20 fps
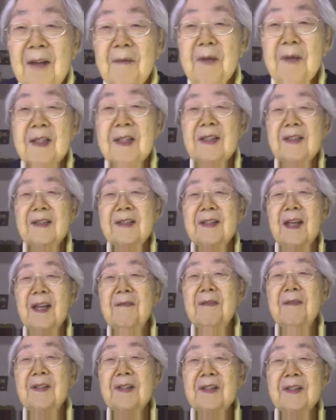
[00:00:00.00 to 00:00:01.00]
was in
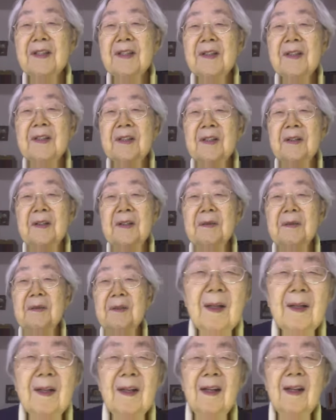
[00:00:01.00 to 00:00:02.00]
San Francisco.
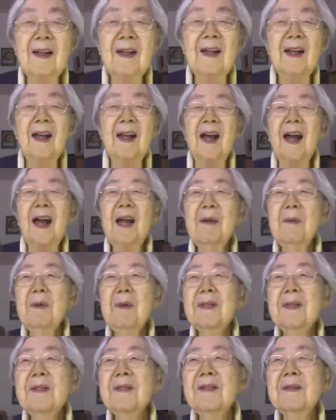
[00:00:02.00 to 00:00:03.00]
I
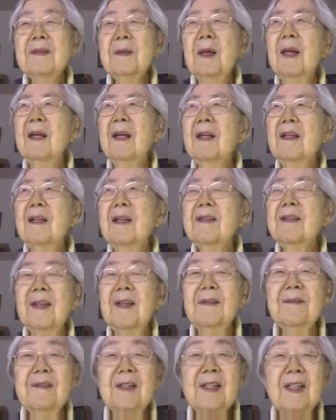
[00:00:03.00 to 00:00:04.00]
was
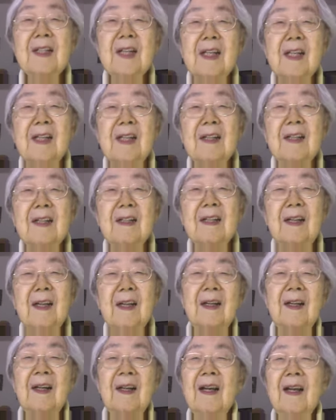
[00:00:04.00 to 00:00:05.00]

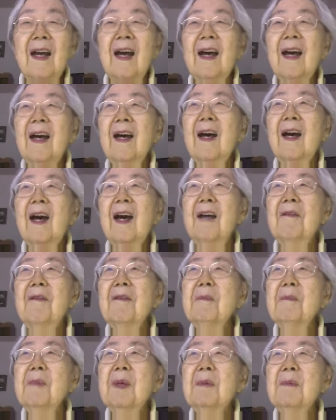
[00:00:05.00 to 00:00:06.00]
17. I
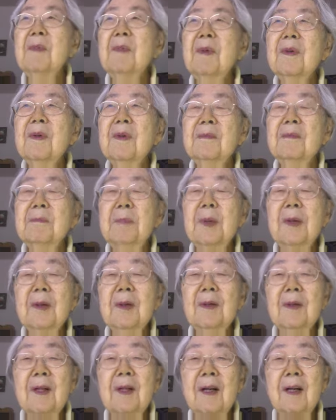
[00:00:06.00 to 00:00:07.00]
remember
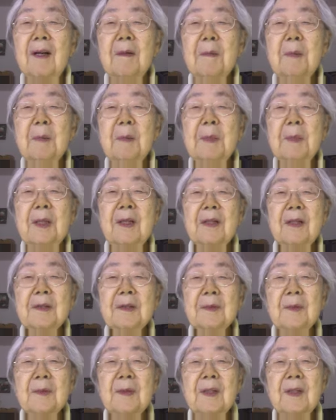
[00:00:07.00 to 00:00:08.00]
Pearl Harbor because
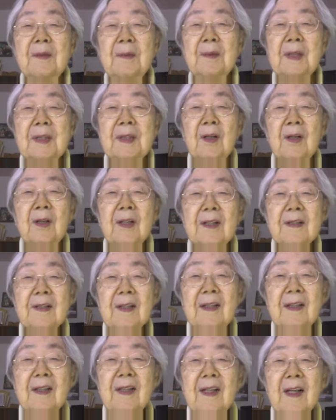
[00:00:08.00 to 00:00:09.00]
it was on a
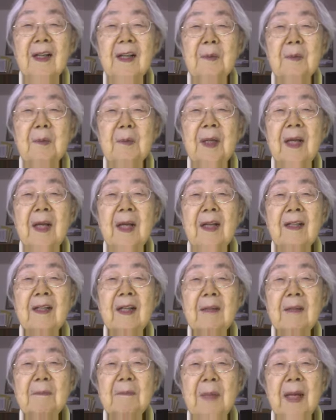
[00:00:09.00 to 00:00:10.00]
Sunday and we had
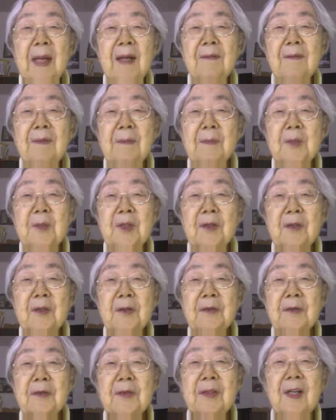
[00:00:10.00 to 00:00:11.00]
come back from
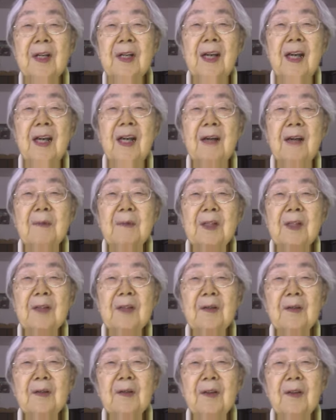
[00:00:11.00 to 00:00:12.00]
church and we
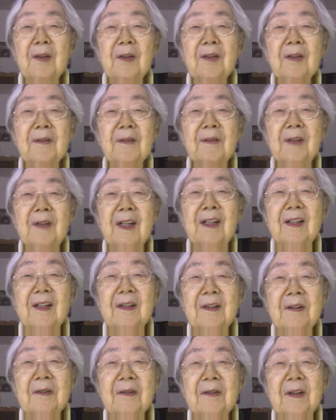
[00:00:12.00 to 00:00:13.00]
turned on the
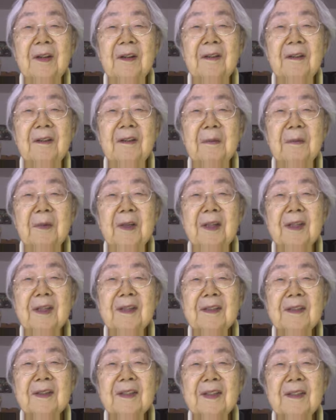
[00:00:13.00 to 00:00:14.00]
radio and there it
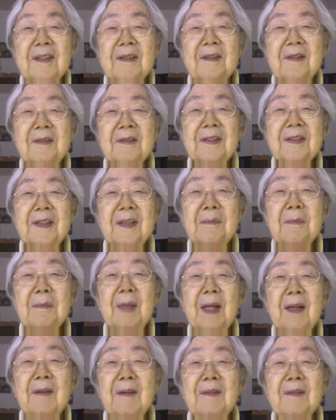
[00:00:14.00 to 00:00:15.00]
was. It was
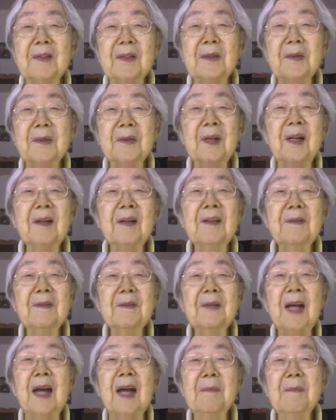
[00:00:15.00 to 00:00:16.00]
about
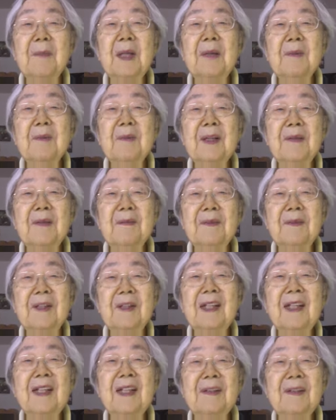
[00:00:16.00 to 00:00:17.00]
noon. I mean, we
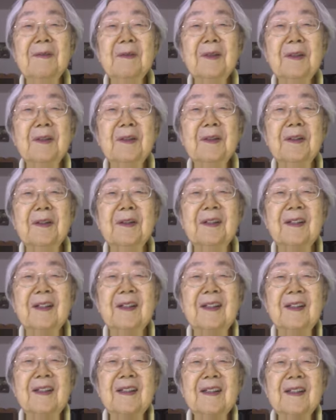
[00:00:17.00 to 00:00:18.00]
really were
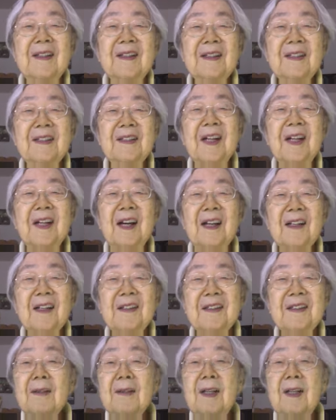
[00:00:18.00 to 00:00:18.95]
shocked.